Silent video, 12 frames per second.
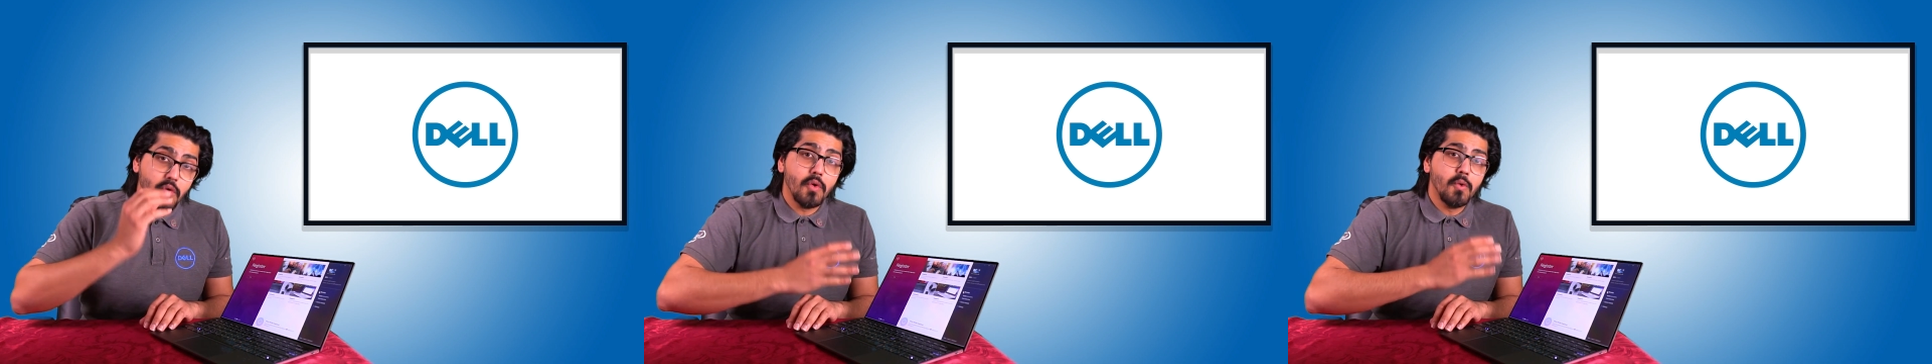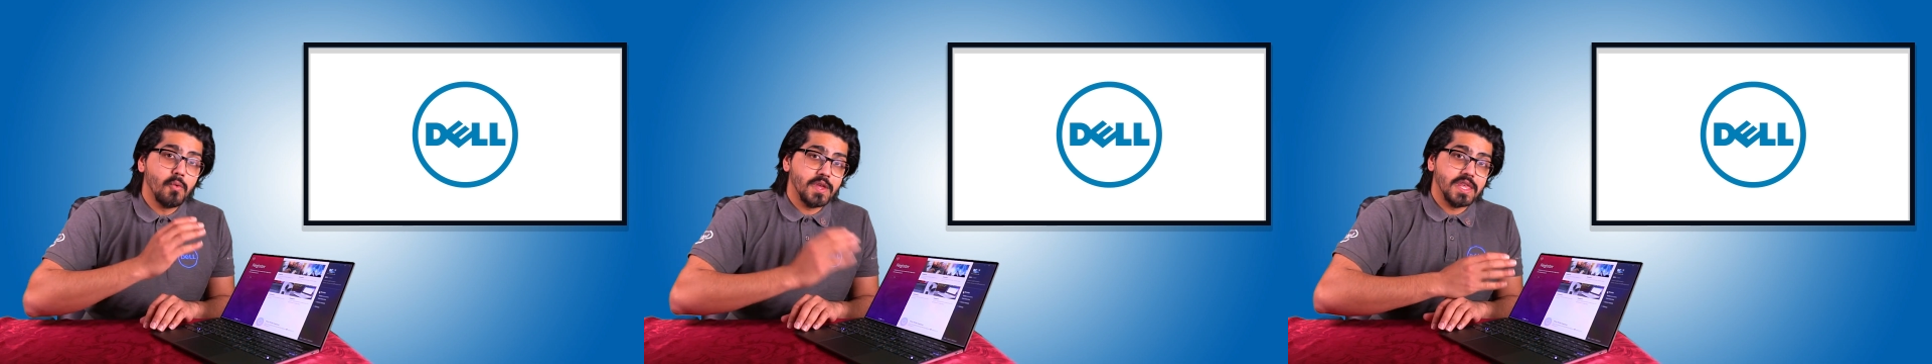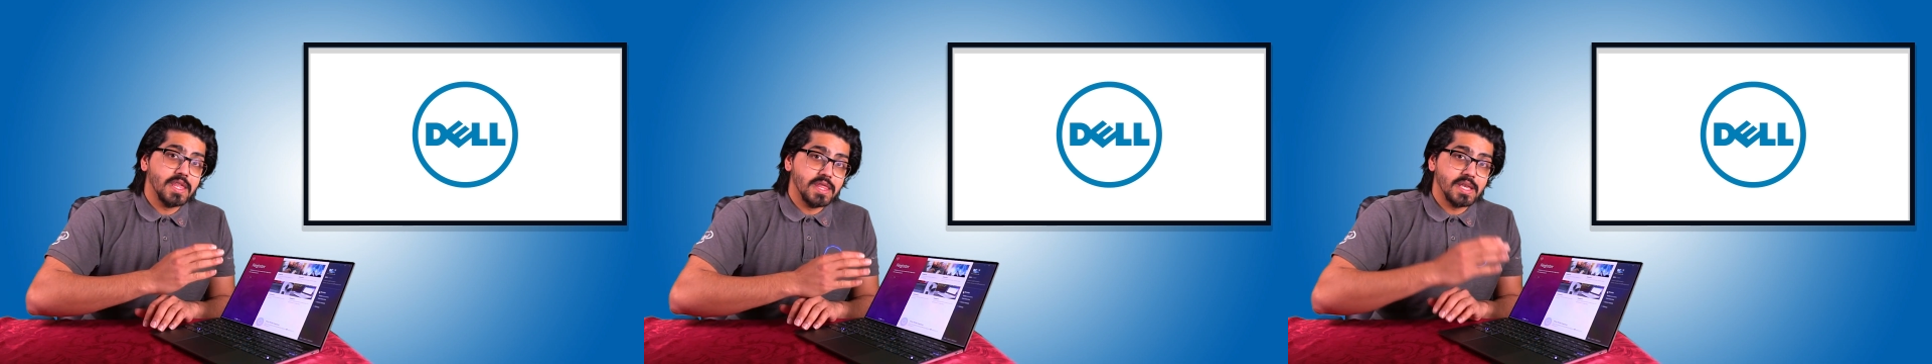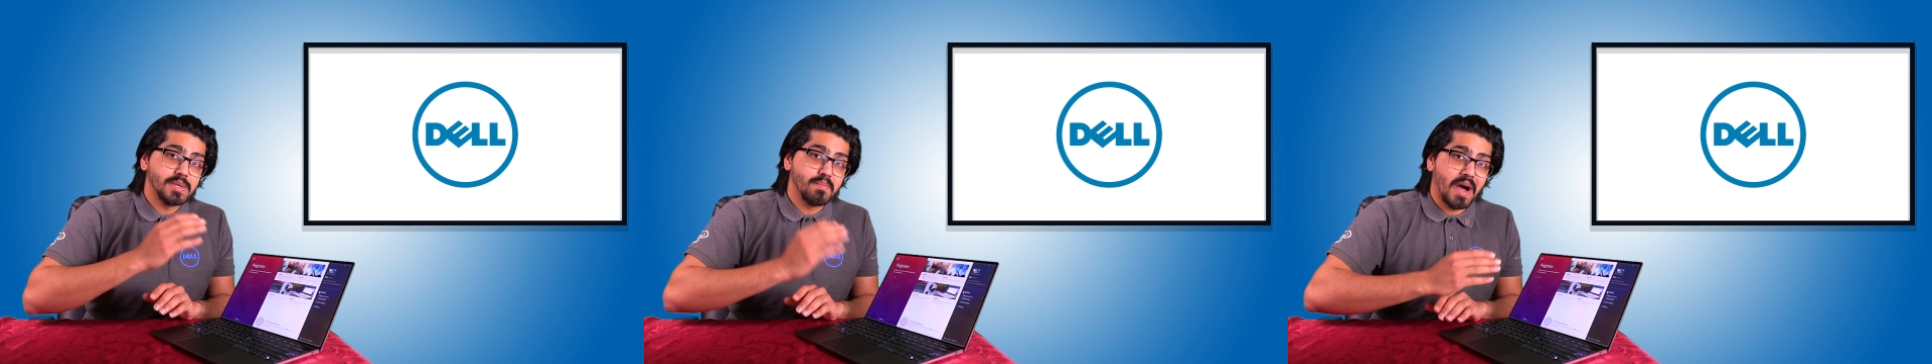all within
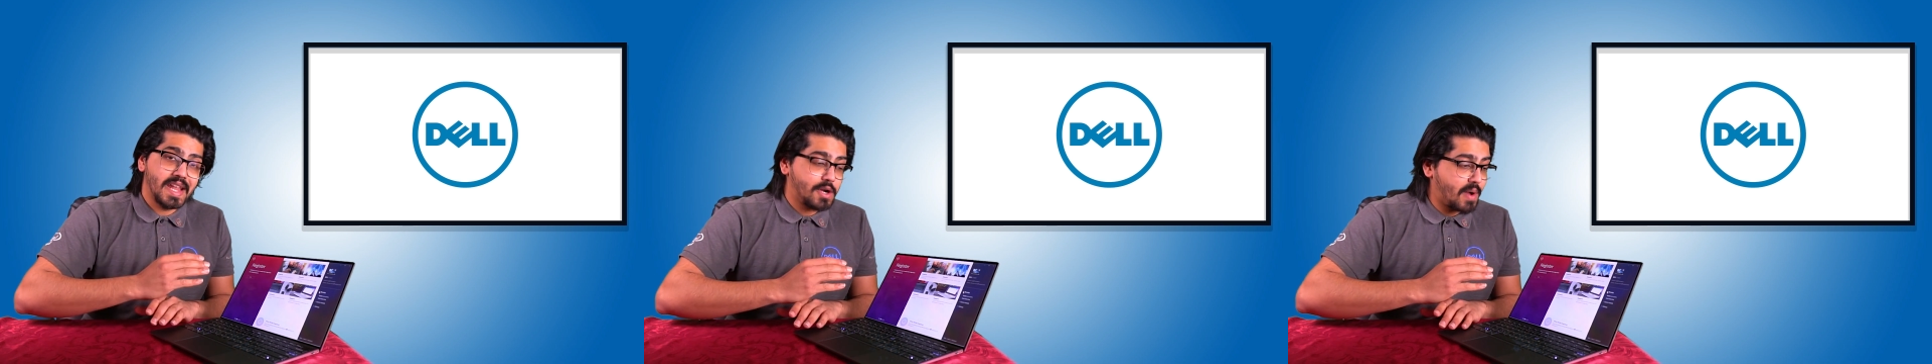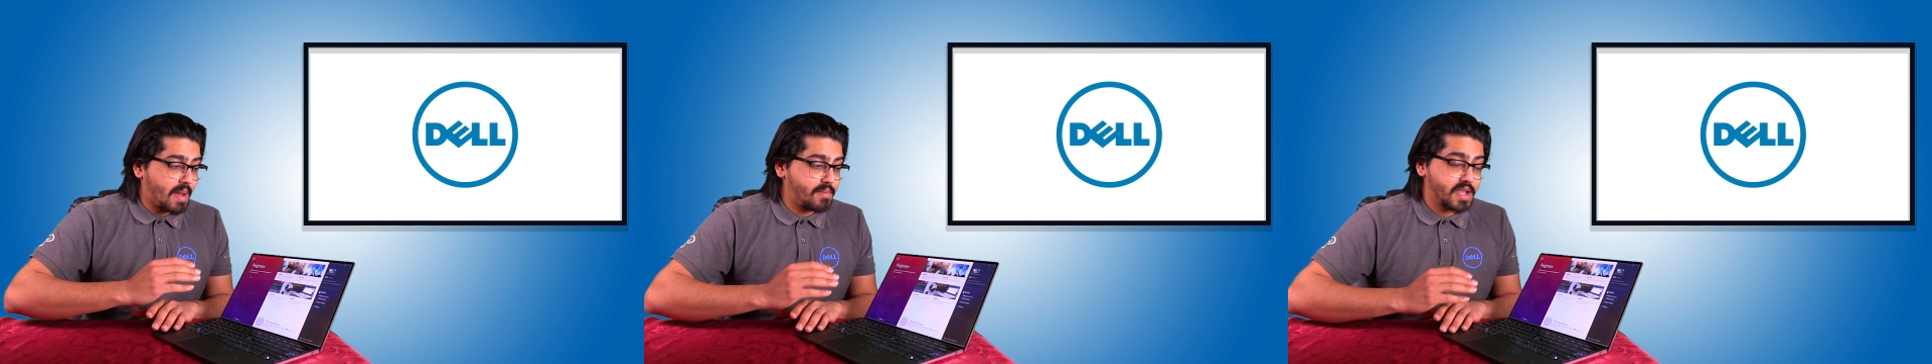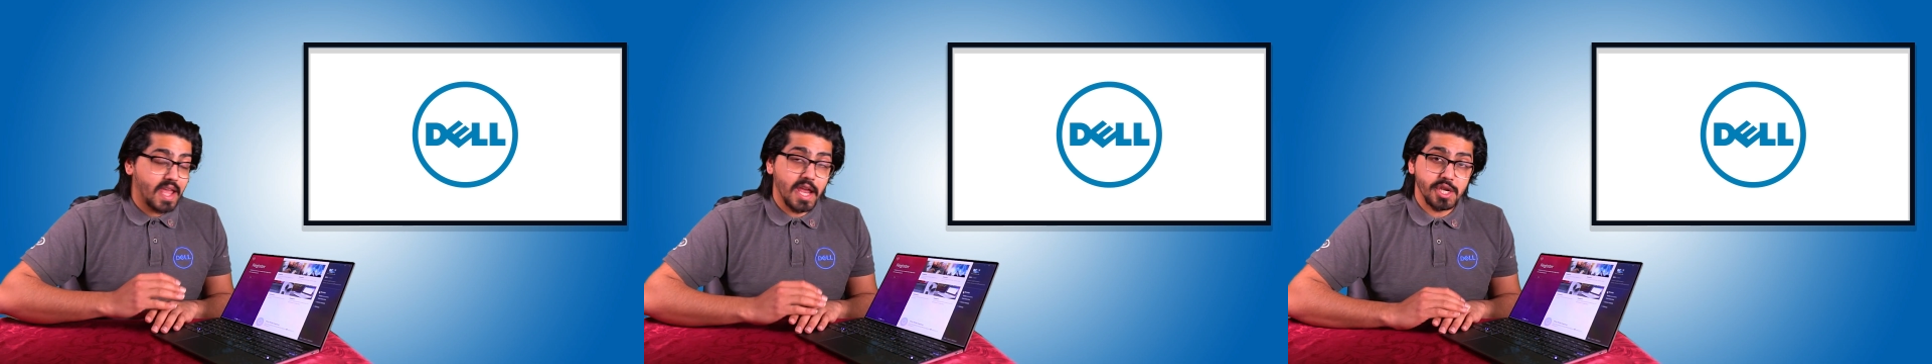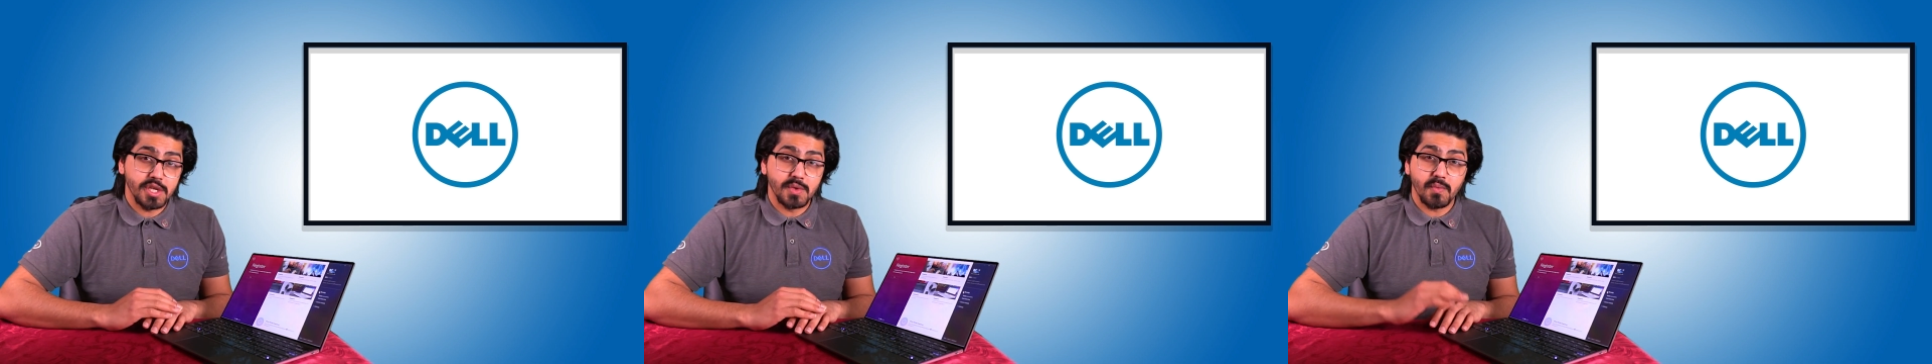this My Dell
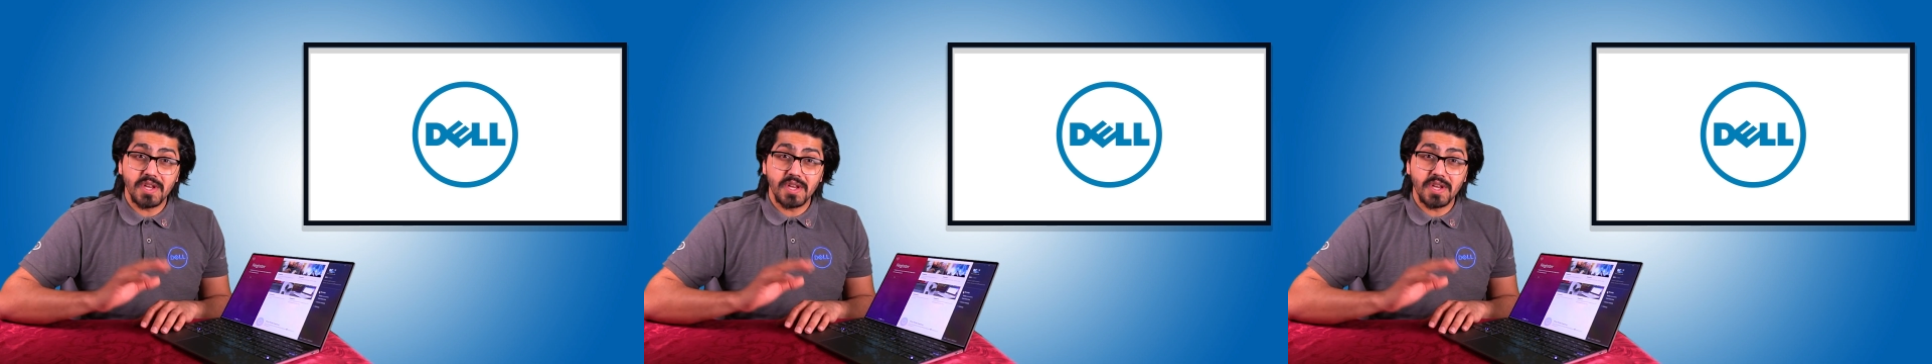applications,